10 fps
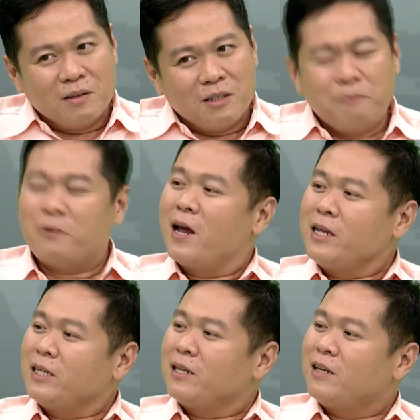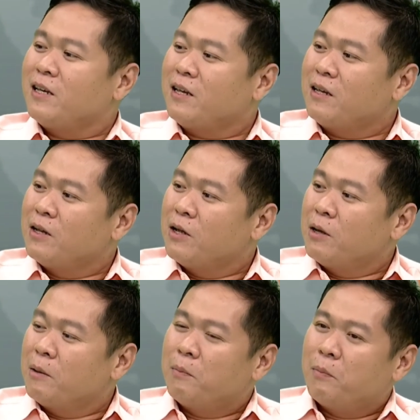Surprisingly,
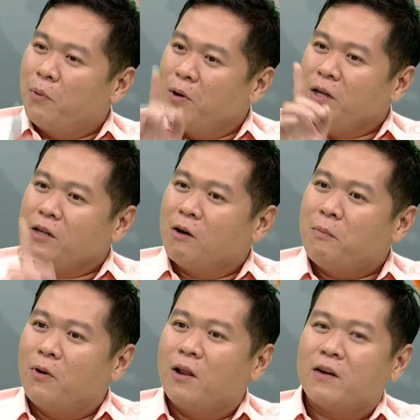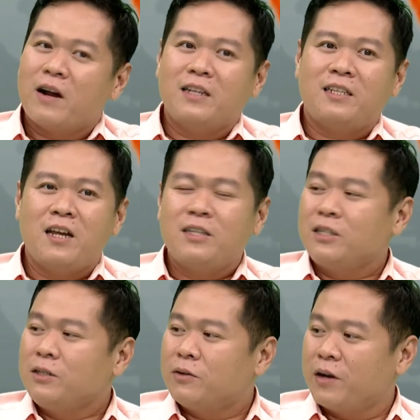political
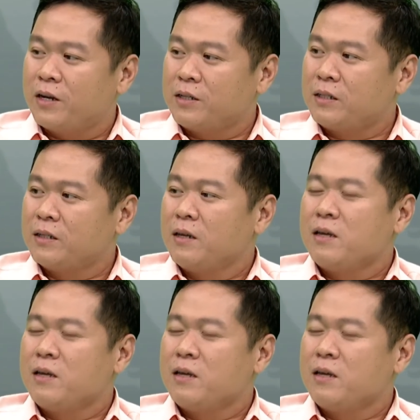polarization trends